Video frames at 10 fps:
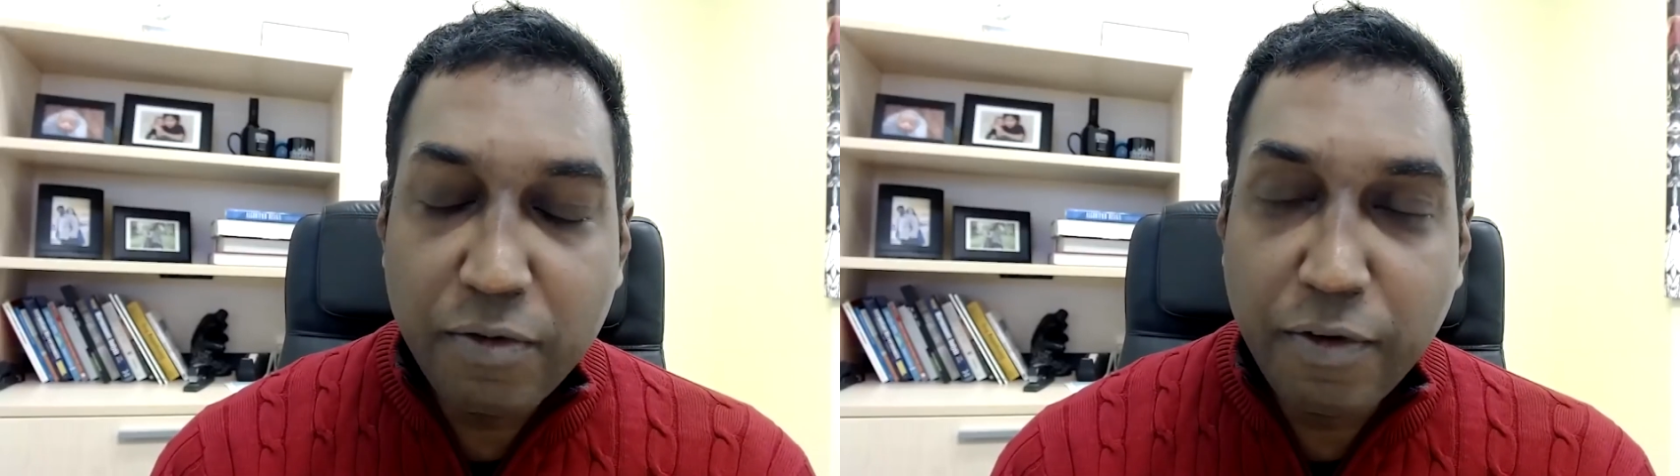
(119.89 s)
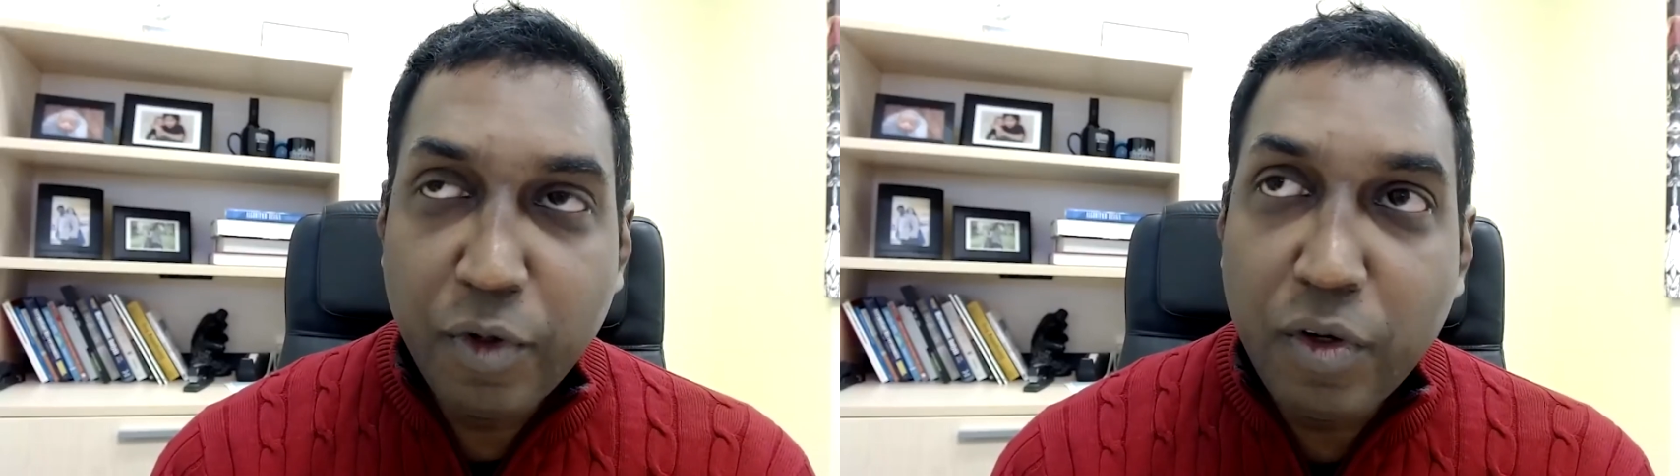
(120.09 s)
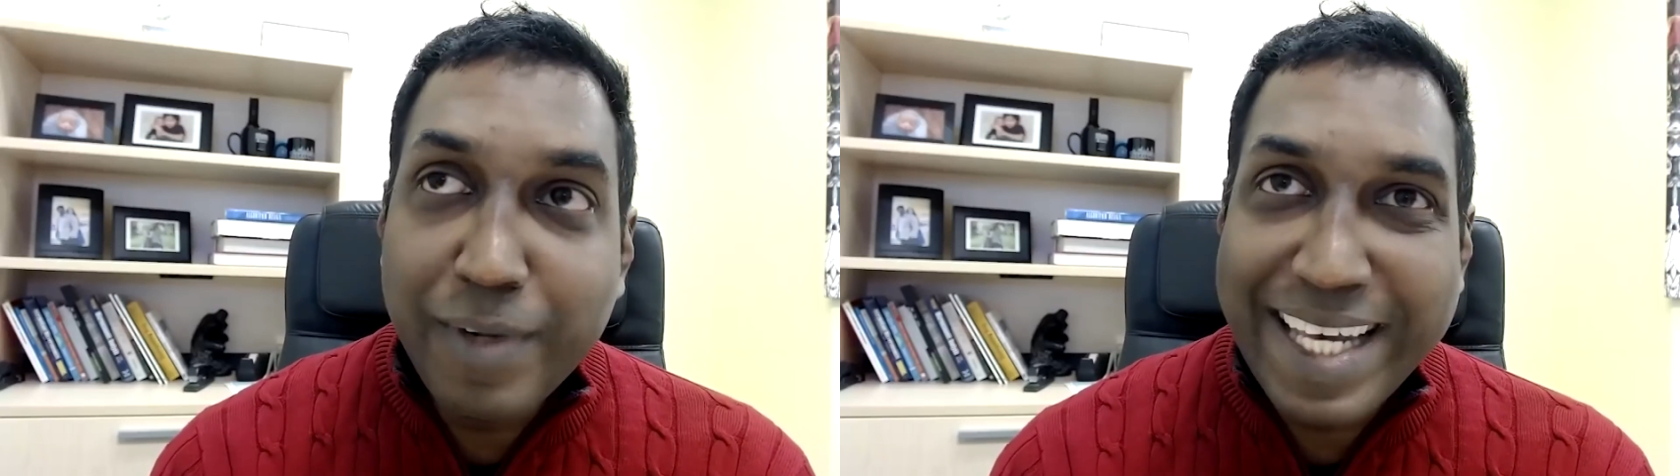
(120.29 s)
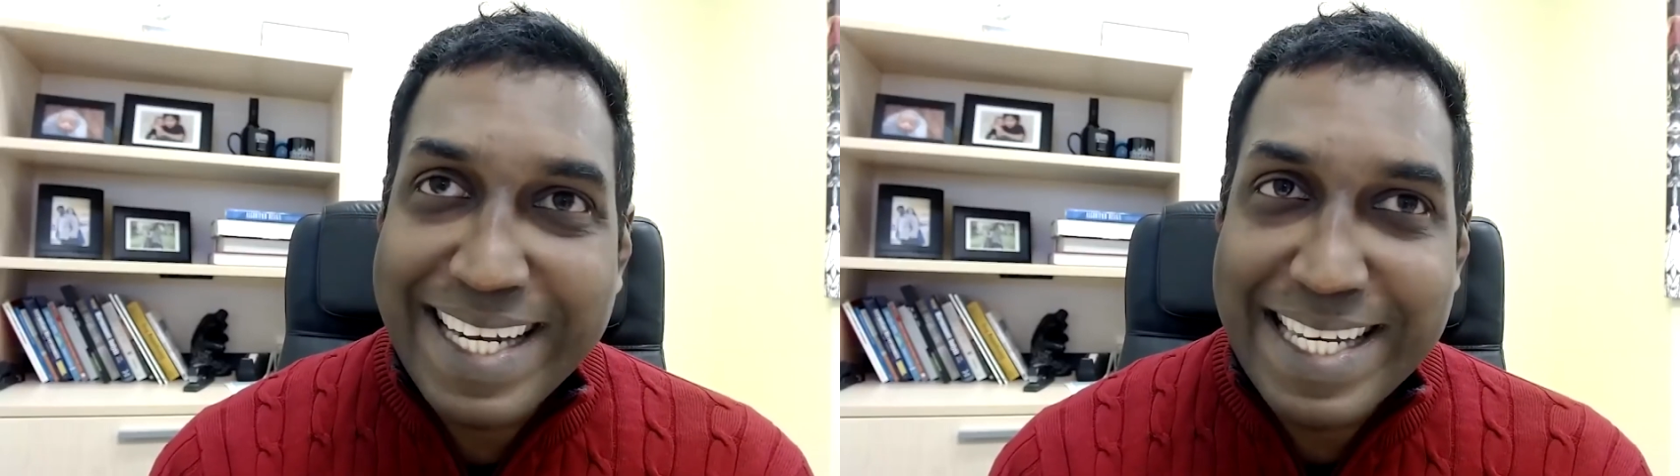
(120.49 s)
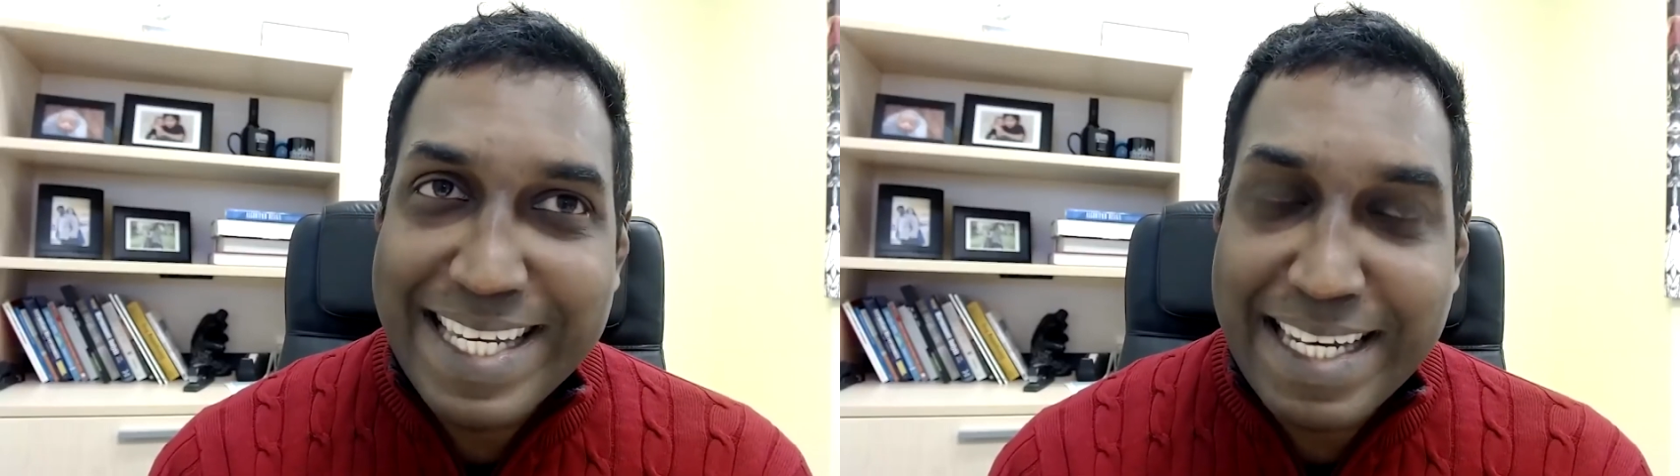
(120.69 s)
from whom we
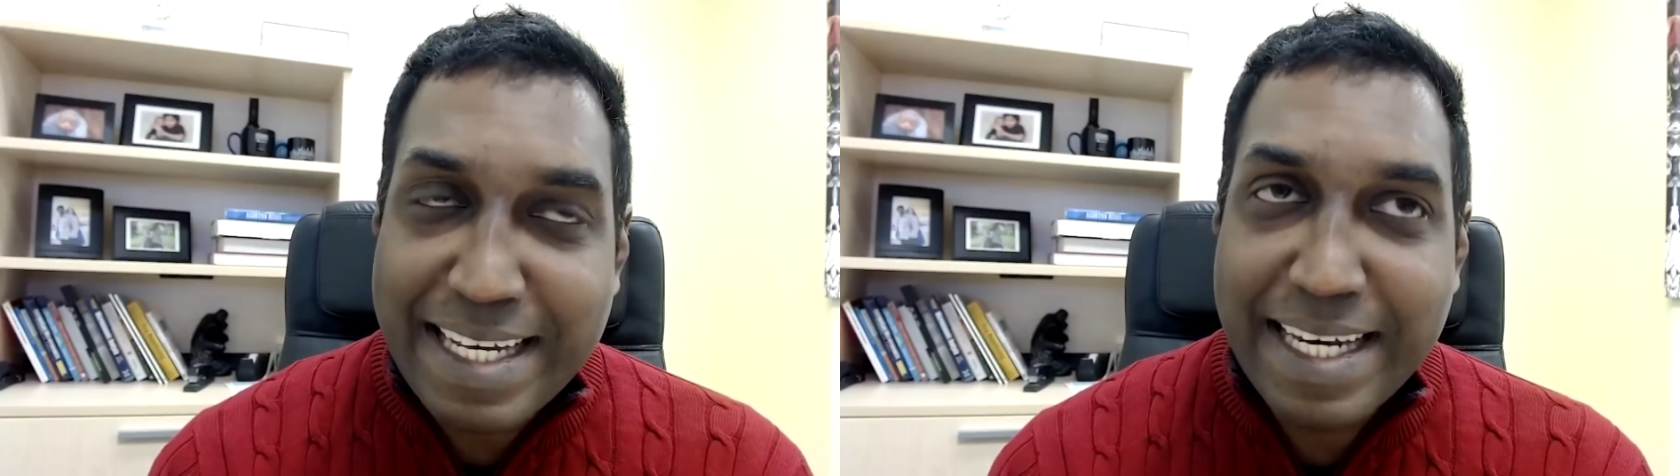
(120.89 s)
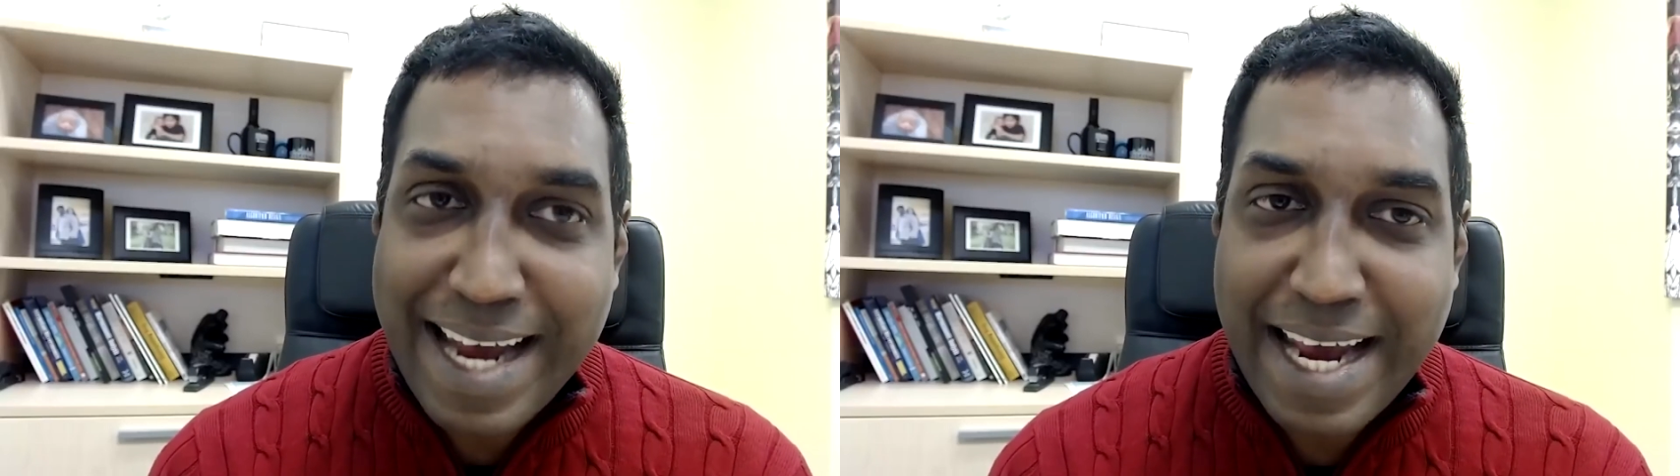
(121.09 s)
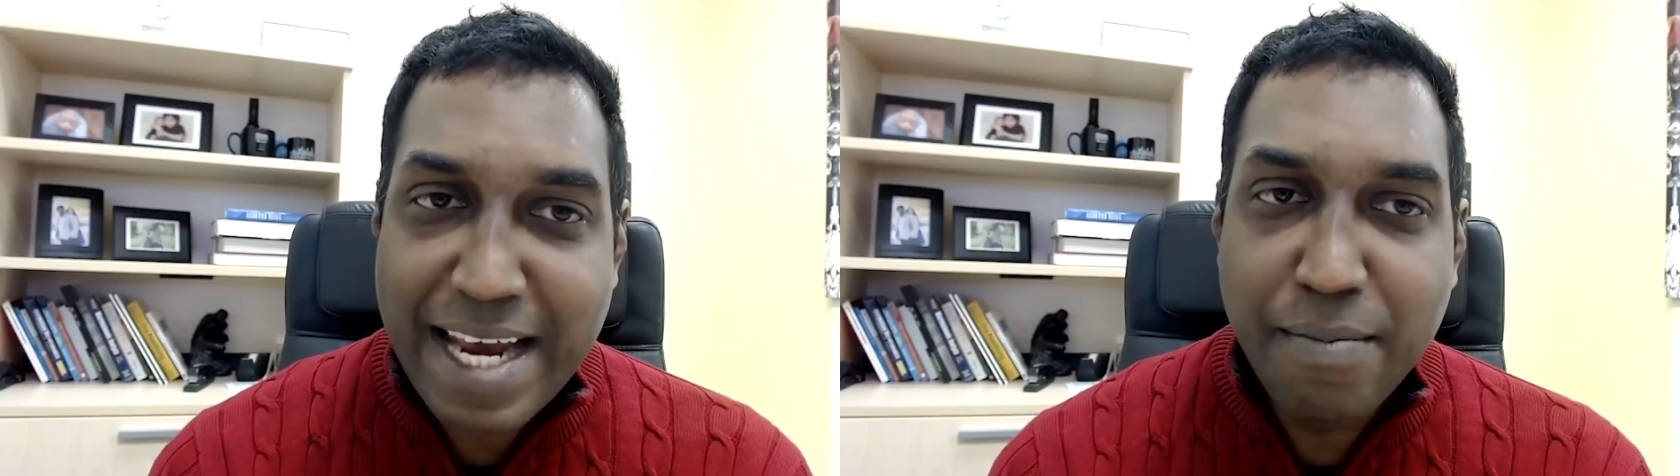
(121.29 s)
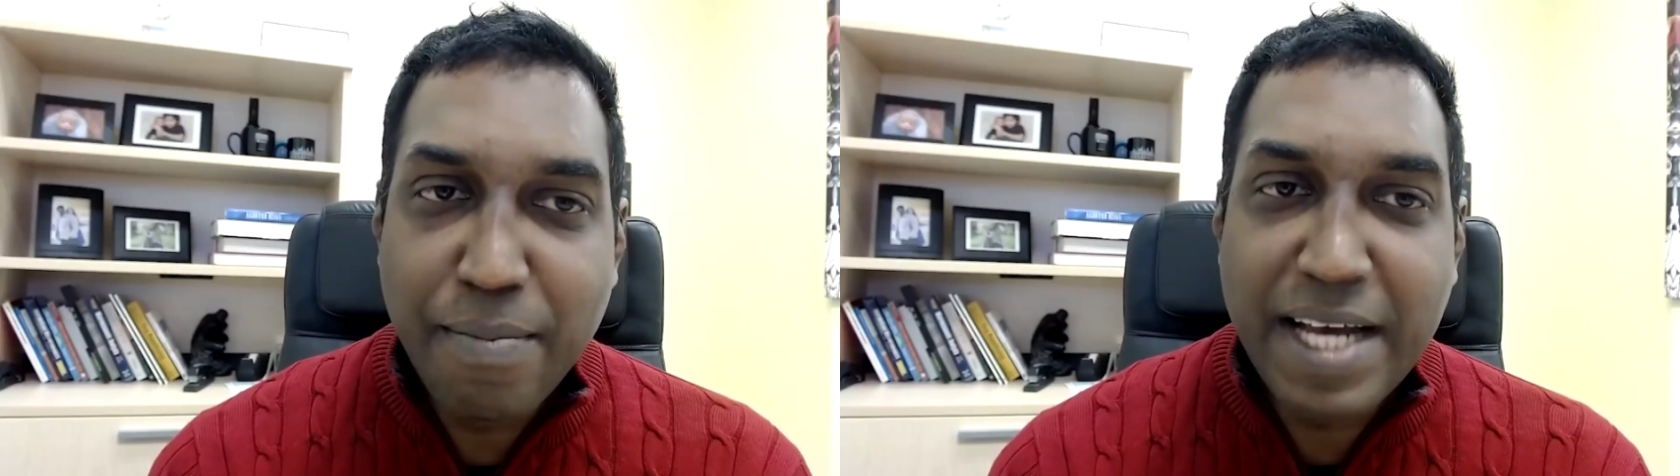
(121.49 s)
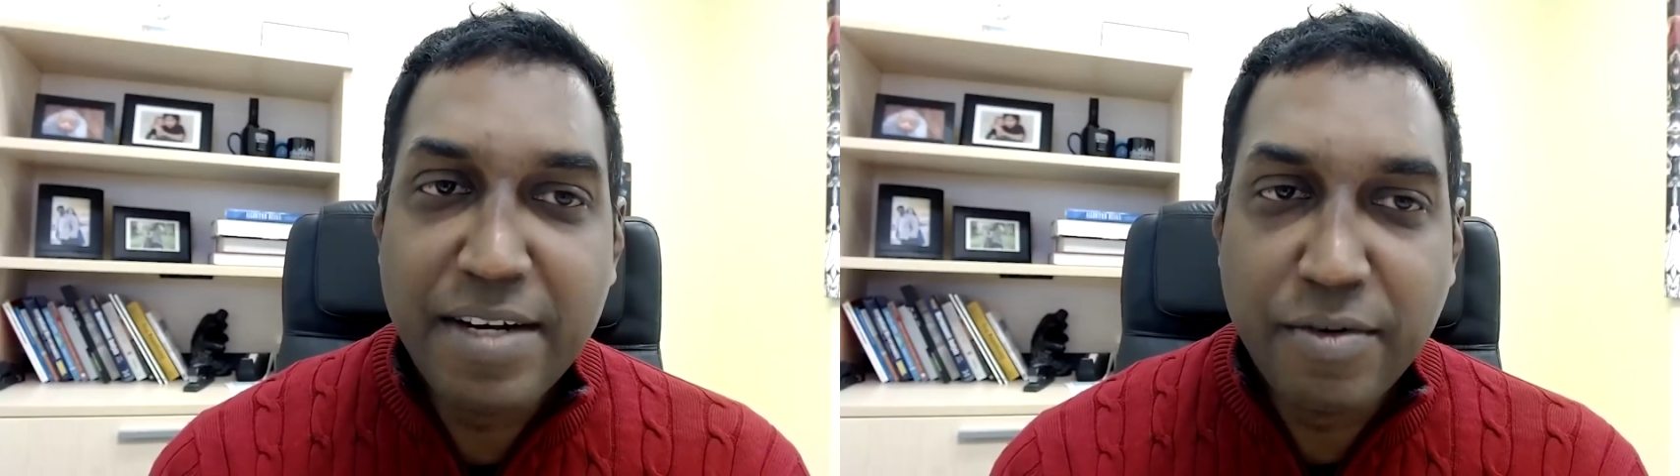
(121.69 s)
get DNA
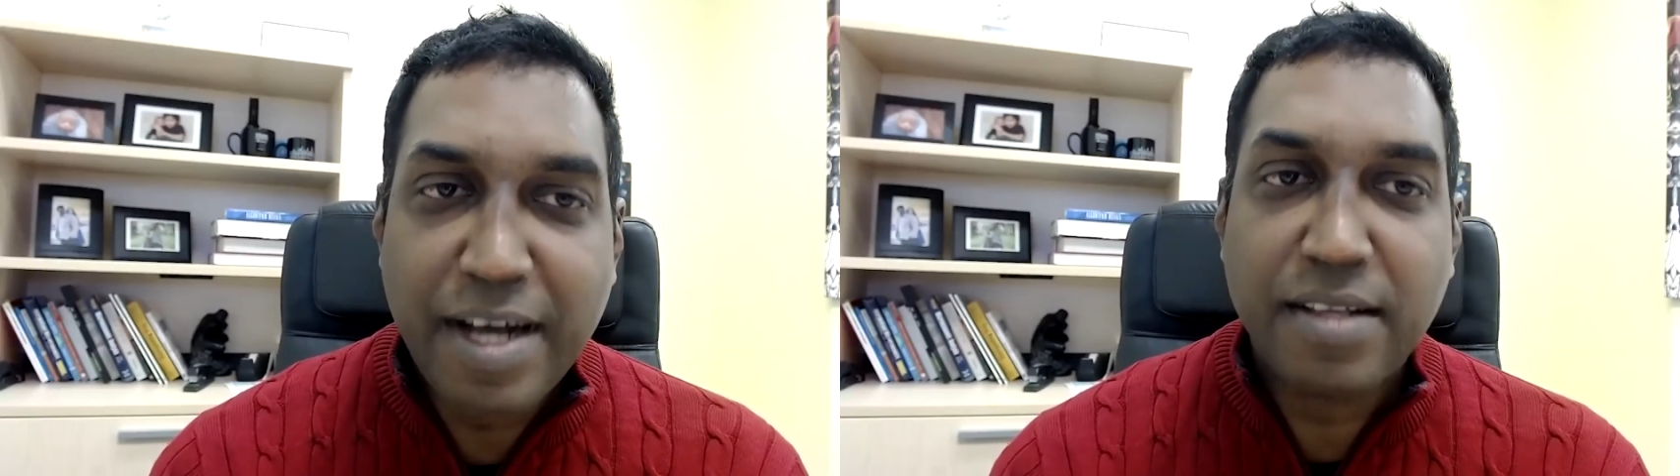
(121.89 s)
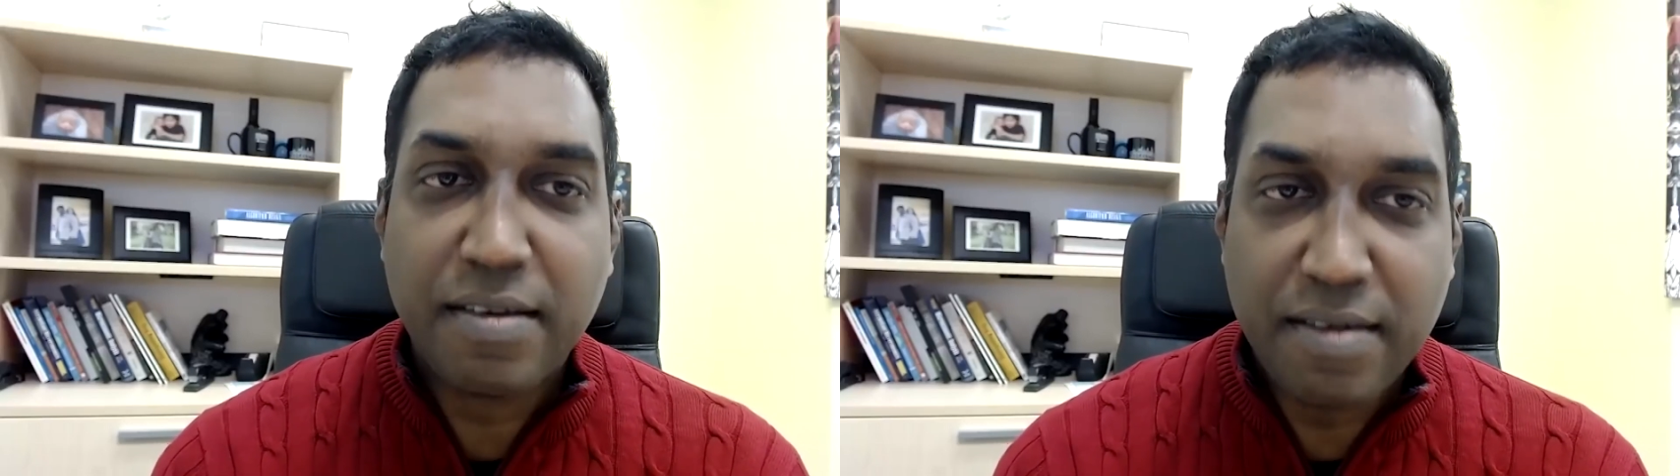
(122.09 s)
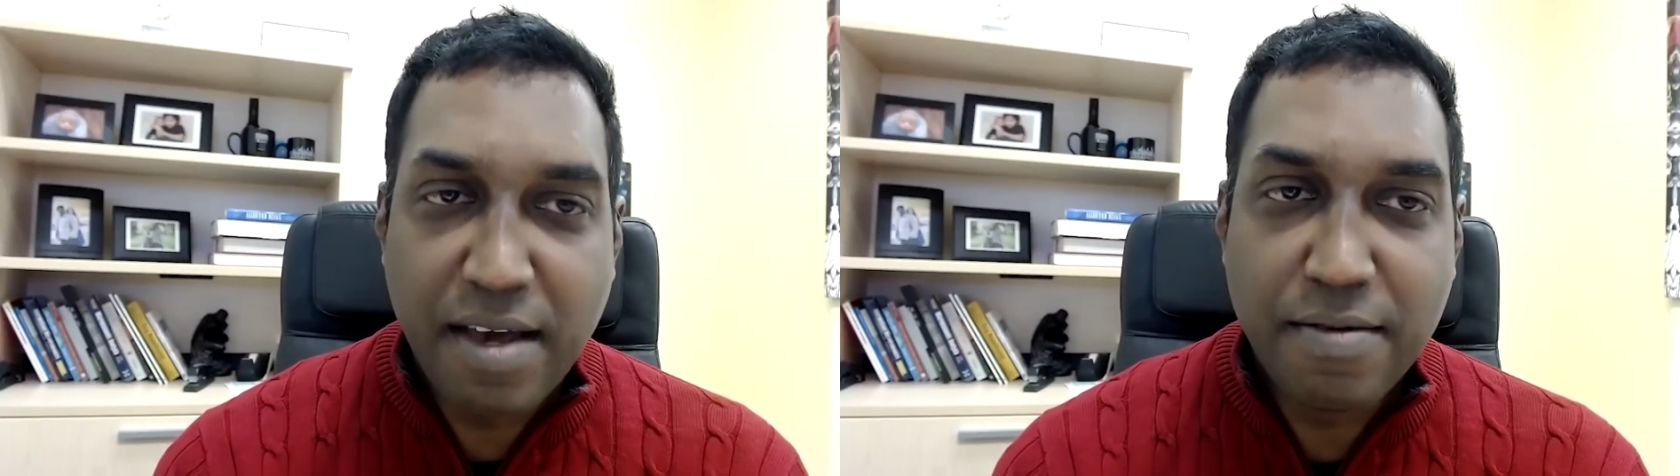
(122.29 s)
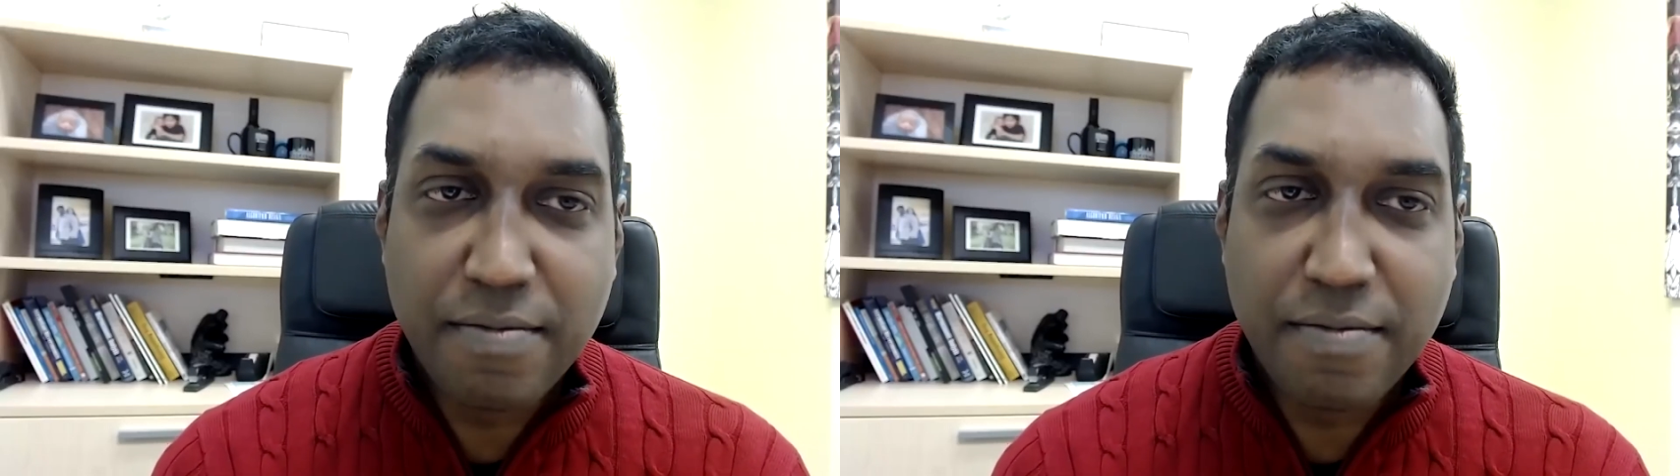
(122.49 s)
by direct descent.